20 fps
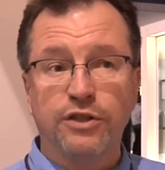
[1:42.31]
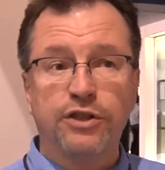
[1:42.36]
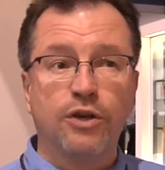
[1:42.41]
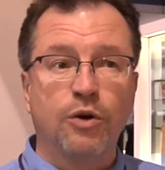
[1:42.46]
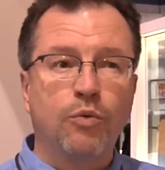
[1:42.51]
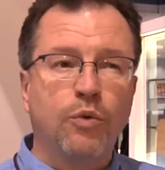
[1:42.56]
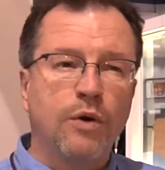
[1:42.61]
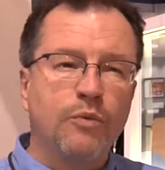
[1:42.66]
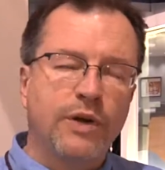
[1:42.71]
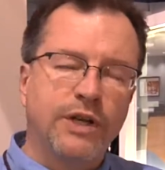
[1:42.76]

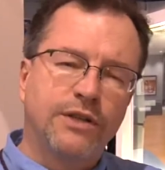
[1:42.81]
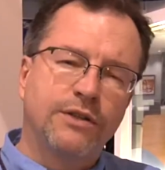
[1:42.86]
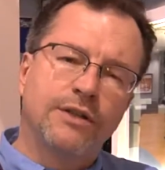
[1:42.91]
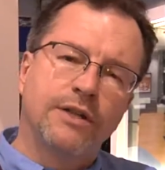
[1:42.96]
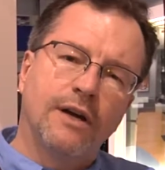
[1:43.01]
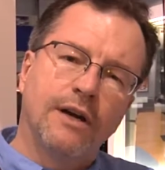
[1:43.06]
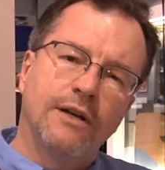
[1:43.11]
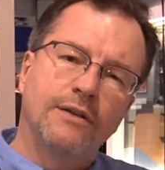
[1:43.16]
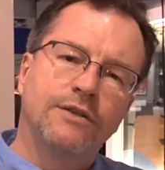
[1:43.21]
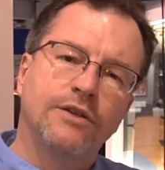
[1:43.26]
So what we
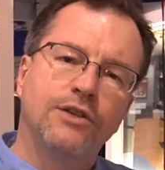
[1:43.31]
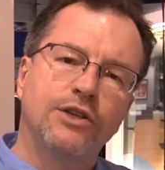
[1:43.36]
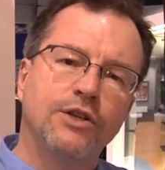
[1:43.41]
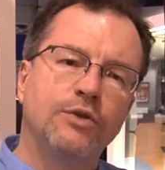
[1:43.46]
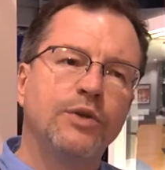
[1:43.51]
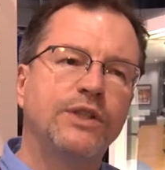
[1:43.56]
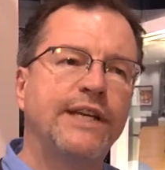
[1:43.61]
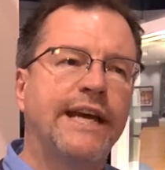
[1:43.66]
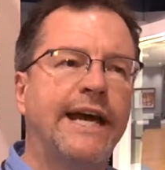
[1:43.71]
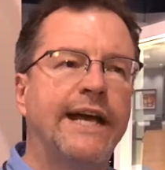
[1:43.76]
decided to
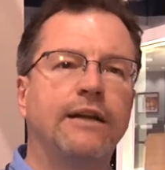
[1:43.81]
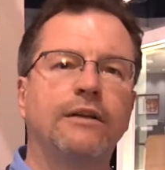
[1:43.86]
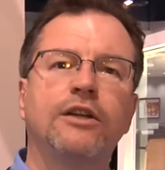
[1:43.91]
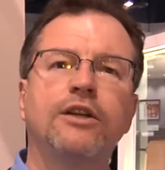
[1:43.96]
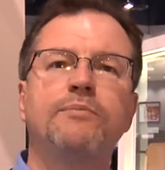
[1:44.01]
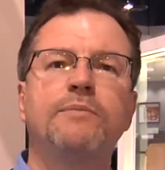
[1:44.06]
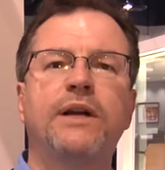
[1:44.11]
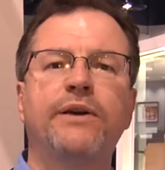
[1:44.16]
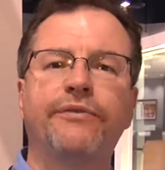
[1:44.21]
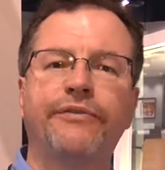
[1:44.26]
do is add a
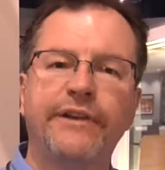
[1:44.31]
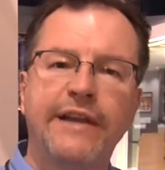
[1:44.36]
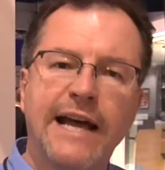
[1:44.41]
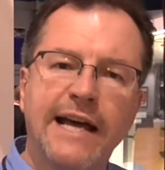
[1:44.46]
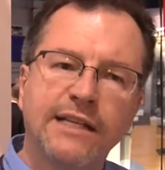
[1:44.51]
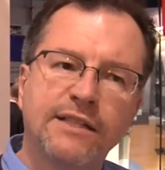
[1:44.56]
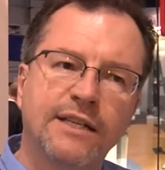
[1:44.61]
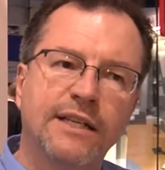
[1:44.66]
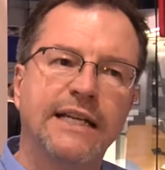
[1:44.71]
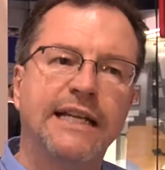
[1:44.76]
little bit of
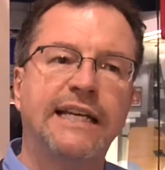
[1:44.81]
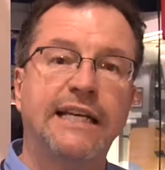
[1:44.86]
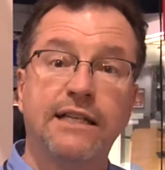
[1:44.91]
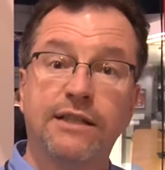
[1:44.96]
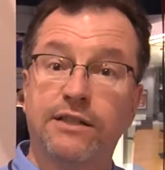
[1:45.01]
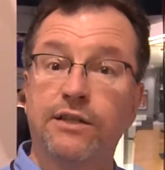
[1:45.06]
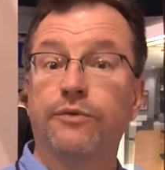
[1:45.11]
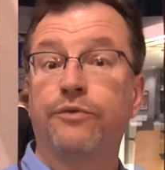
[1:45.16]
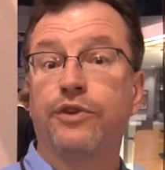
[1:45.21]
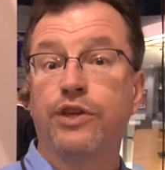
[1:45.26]
finesse and
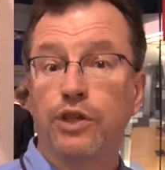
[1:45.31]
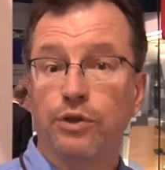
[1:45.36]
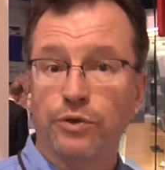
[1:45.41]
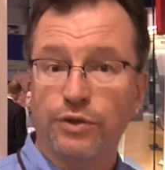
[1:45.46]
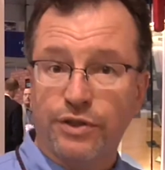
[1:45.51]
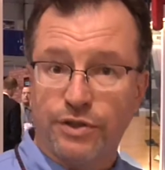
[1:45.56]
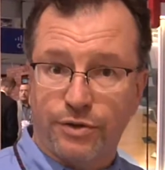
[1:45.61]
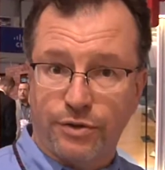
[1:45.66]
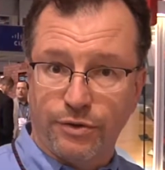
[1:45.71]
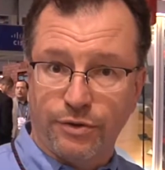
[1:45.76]
ease of
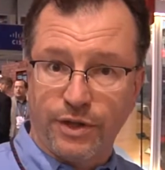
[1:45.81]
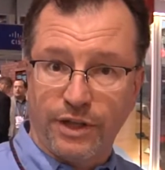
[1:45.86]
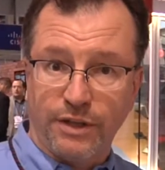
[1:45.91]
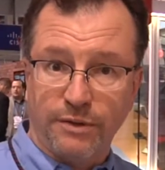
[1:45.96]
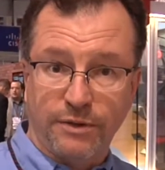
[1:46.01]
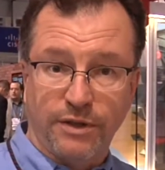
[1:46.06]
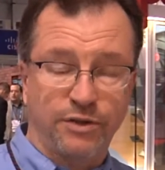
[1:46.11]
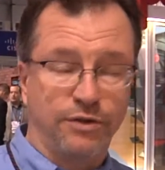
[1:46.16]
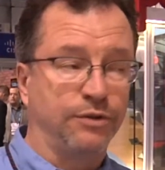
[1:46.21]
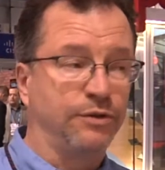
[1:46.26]
use to
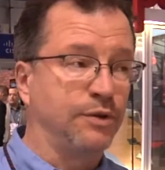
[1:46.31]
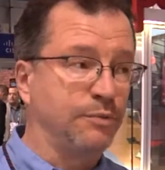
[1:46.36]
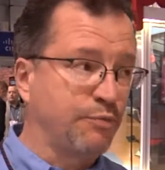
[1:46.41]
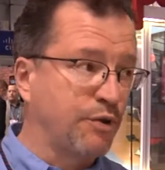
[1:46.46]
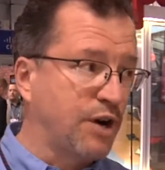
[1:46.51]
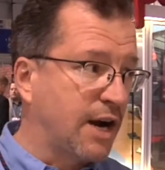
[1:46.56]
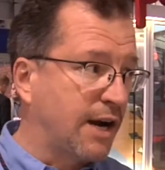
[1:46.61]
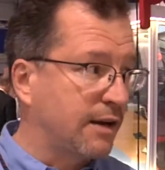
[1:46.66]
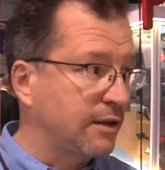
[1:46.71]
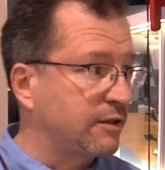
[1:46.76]
the
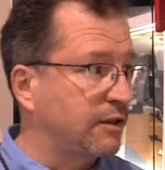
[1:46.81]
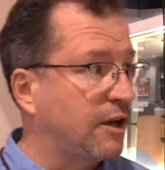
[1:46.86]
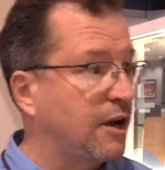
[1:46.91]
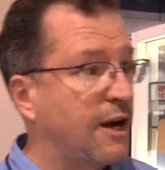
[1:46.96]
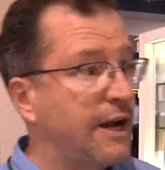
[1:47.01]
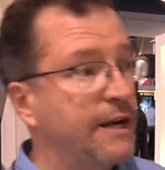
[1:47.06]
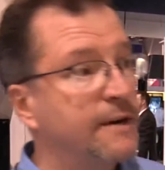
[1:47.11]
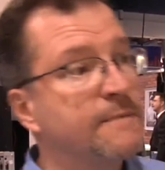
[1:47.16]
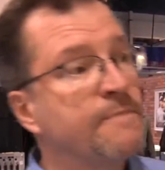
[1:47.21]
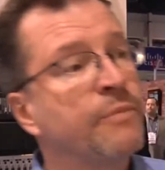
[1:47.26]
product
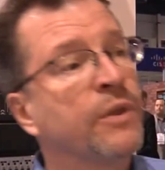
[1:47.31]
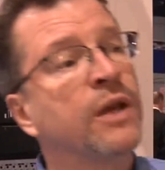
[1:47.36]
line.